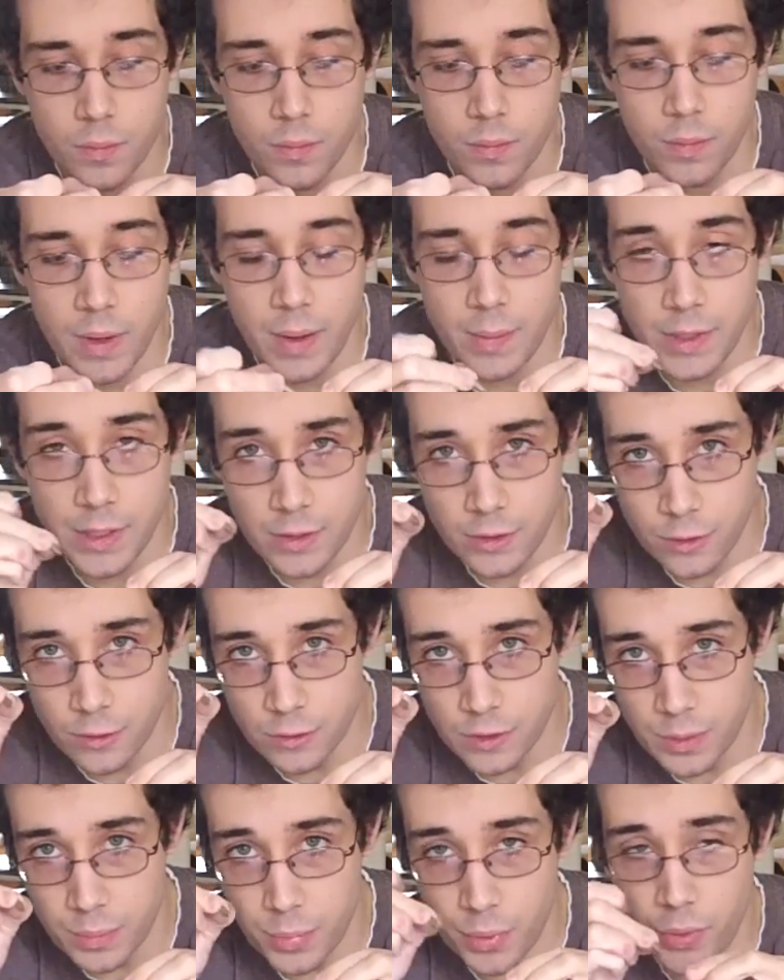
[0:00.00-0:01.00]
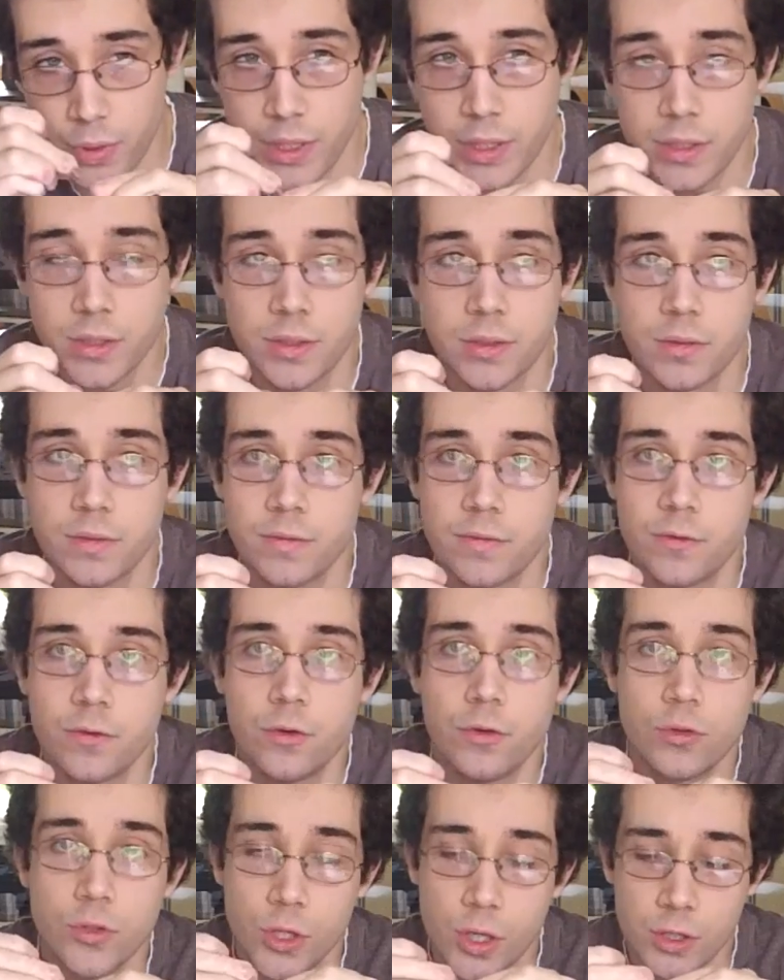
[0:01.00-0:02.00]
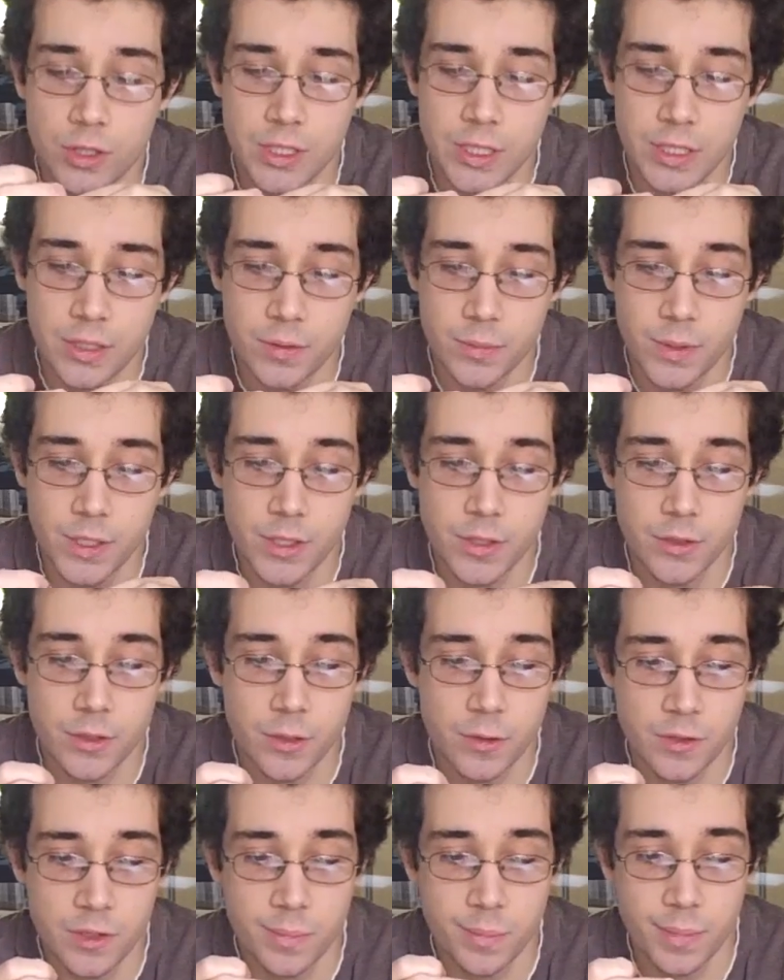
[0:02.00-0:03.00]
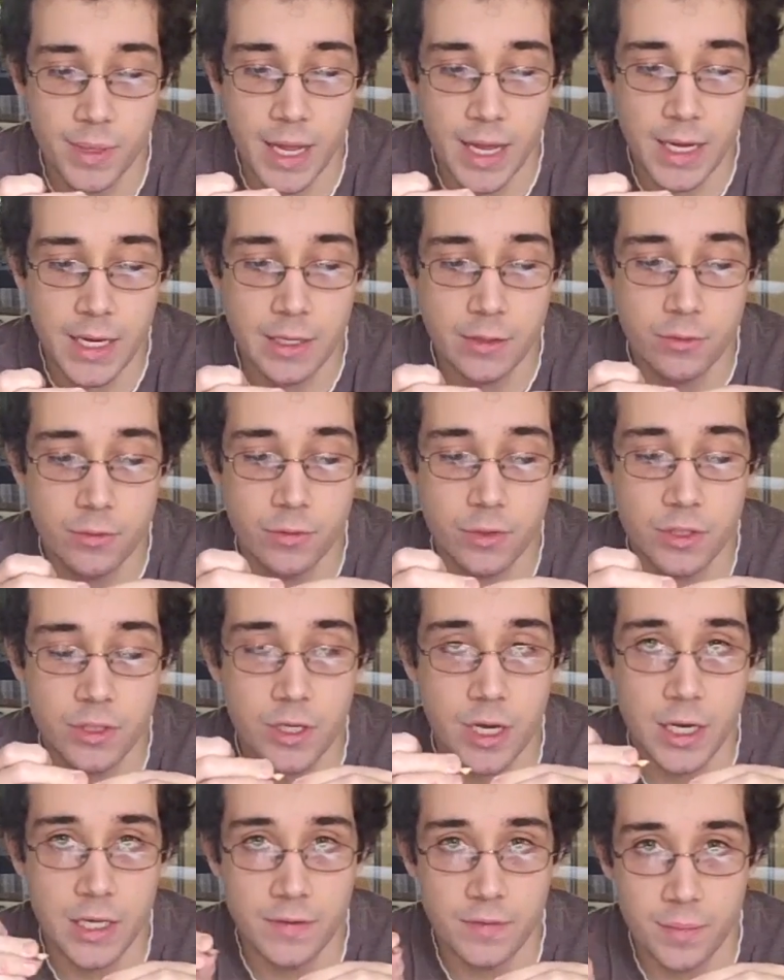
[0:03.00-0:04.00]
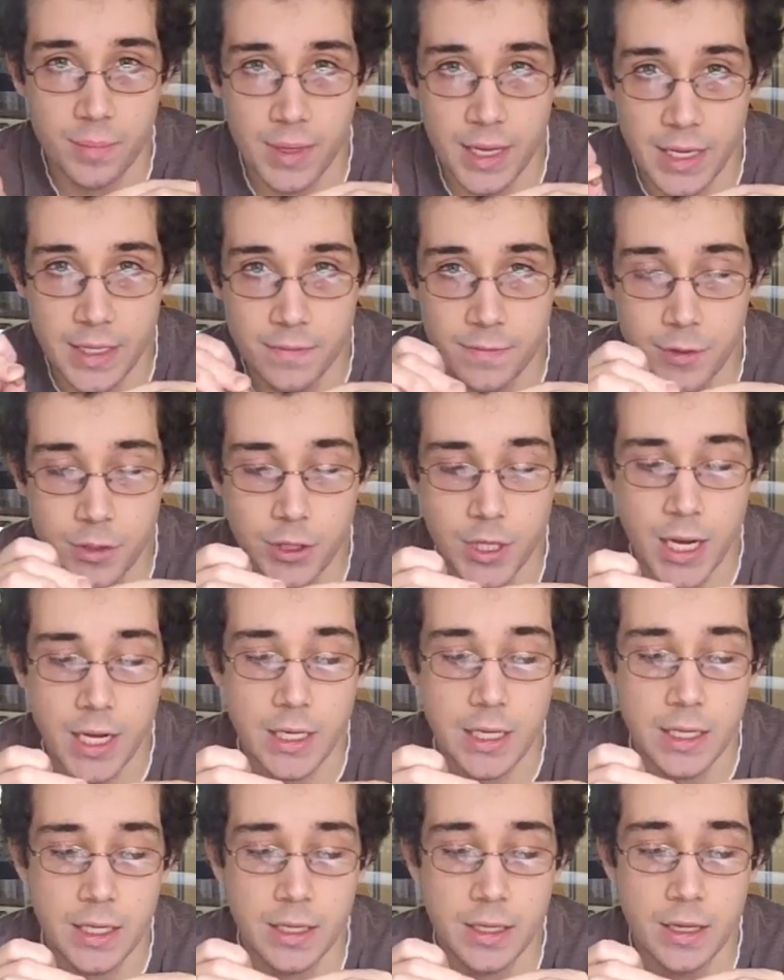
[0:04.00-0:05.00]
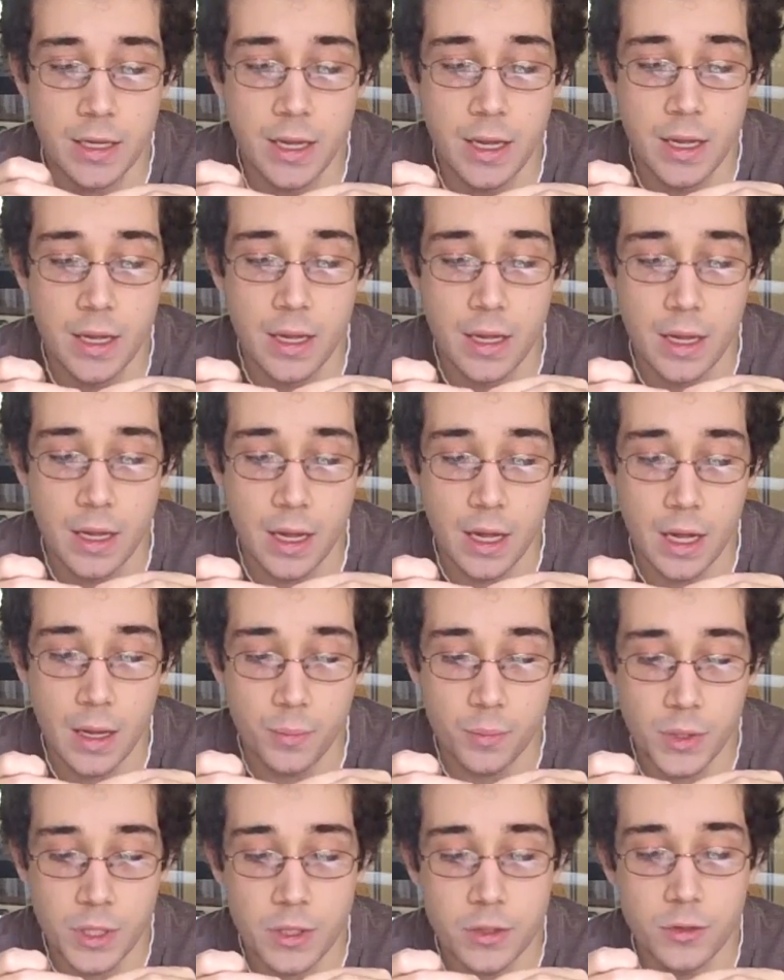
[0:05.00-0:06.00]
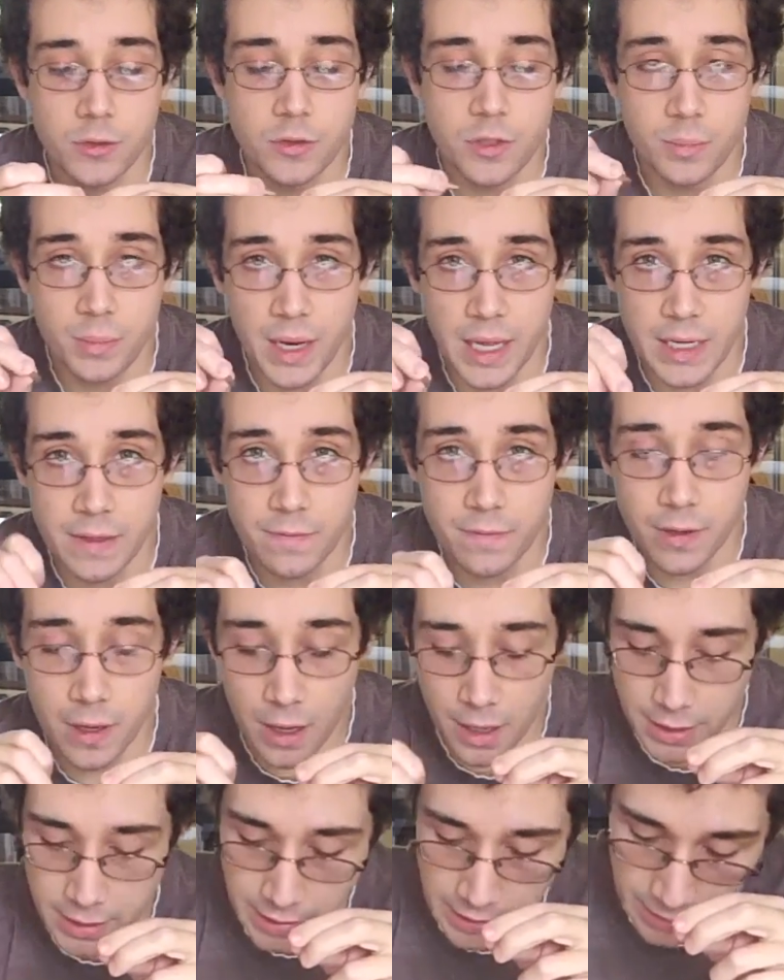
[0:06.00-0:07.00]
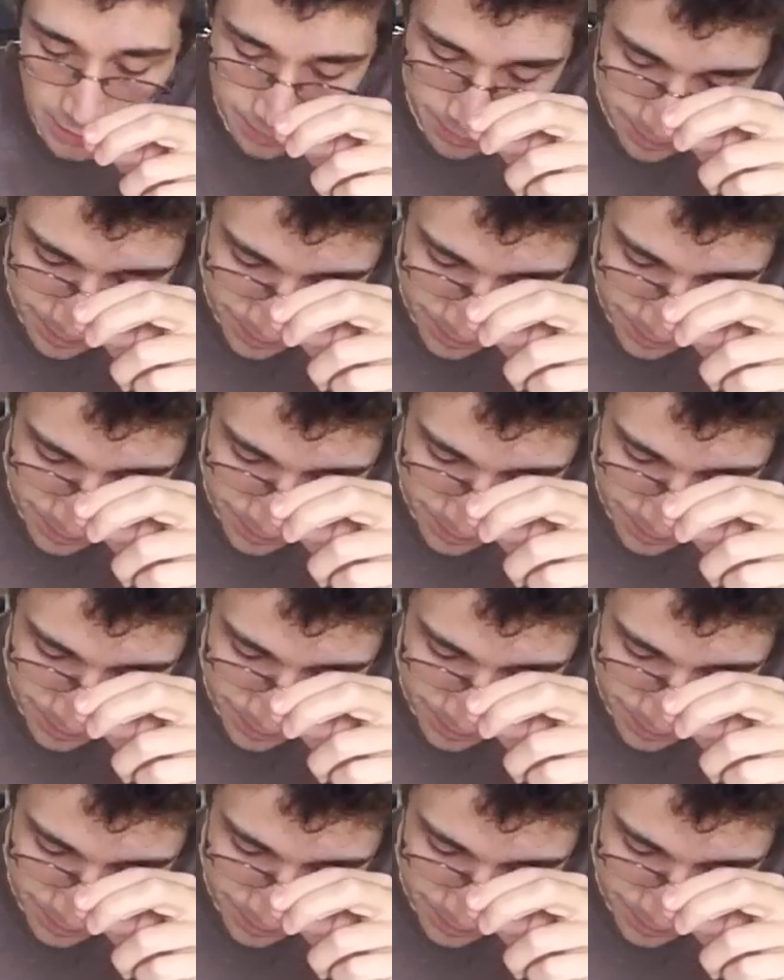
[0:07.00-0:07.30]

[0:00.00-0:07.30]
where we can use the point for dotting, we can use the blade or the side of the blade for shading, we can use the blade for lining,